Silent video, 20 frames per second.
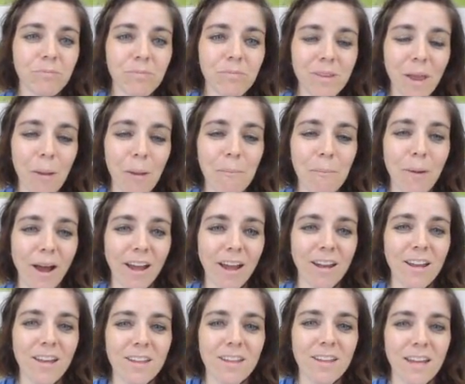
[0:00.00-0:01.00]
But
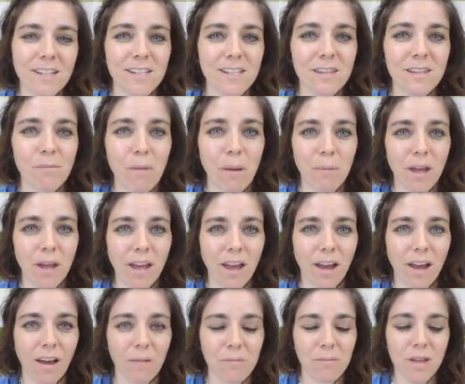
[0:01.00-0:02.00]
the 18th Amendment
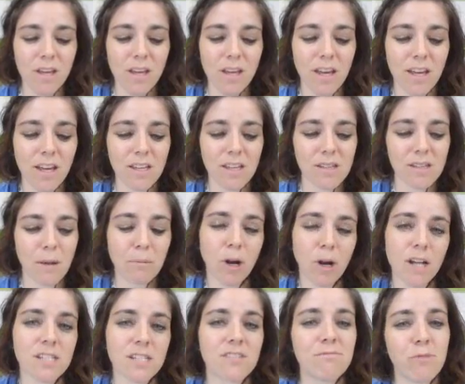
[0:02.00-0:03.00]
um, is a
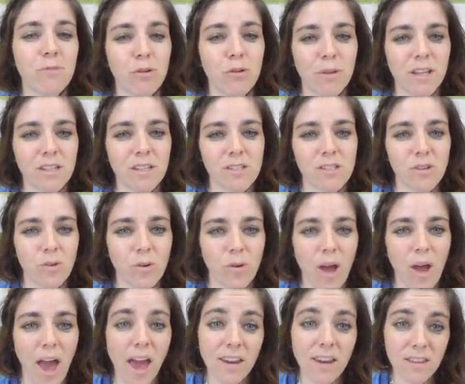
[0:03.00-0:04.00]
progressive movement to
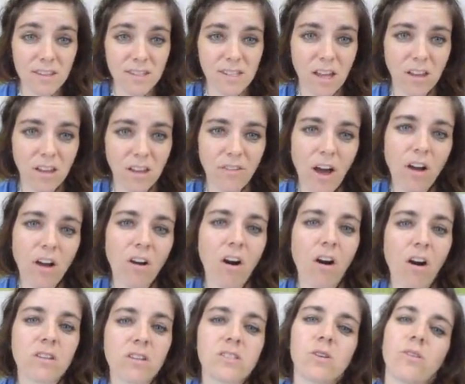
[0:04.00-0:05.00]
end the sale of
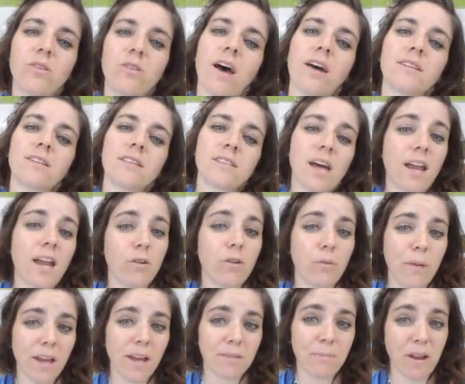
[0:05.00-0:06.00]
alcohol so that society will
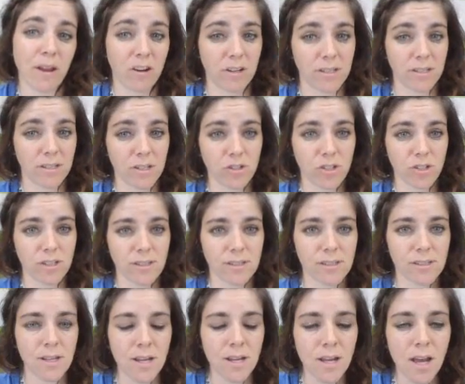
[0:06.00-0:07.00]
make better
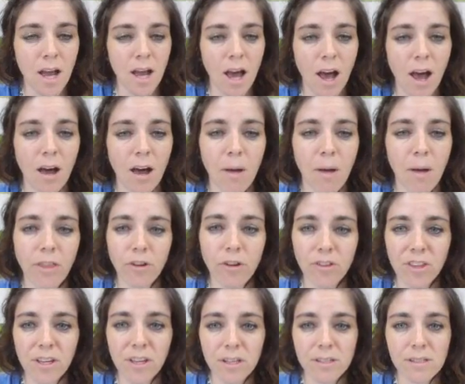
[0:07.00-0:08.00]
decisions. Um, other
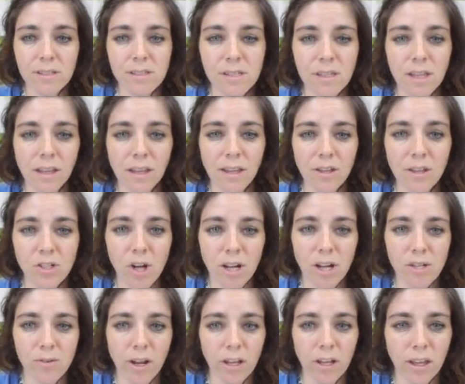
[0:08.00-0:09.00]
things that they tried
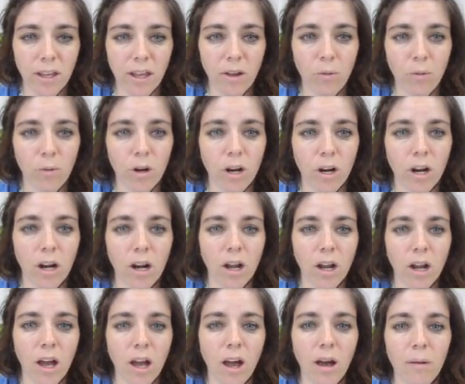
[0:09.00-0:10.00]
to regulate were
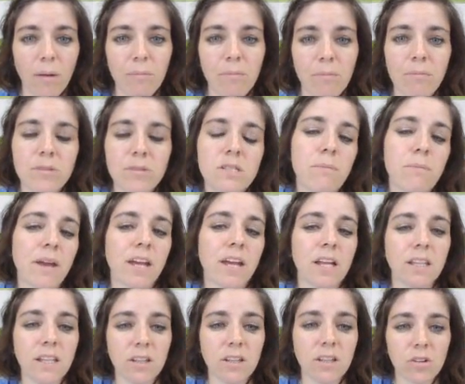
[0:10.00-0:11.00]
um, to make it
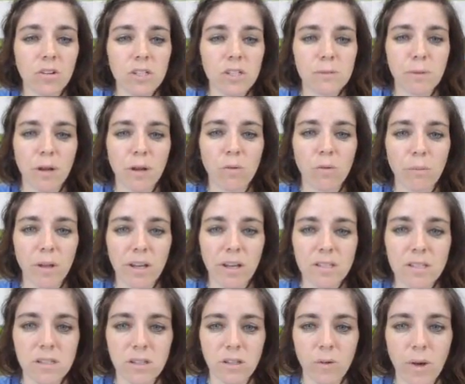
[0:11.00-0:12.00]
illegal to bring women
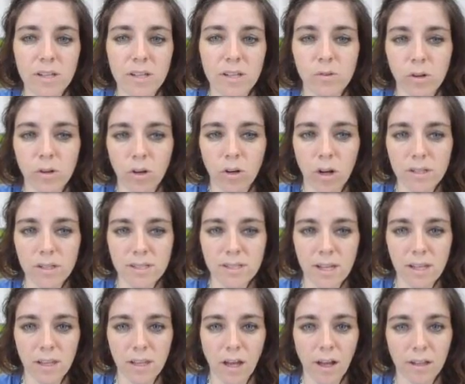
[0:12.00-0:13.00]
into the U.S. or across
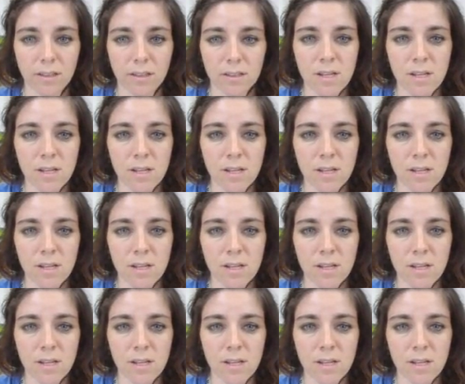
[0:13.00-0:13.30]
state lines.